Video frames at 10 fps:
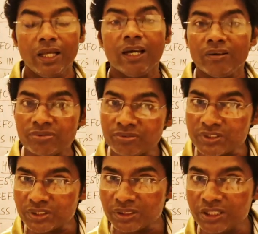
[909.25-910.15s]

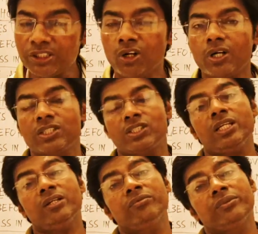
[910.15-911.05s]
After the
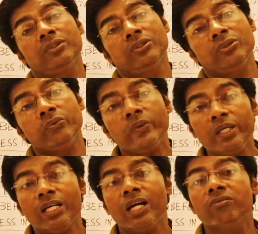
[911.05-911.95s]
octave,
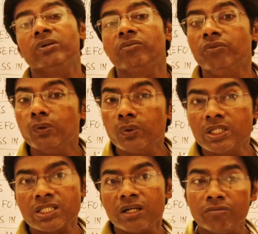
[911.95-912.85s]
we have a
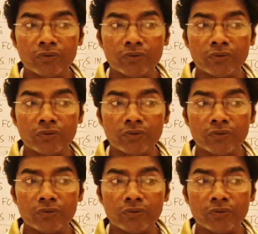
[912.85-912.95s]
volta.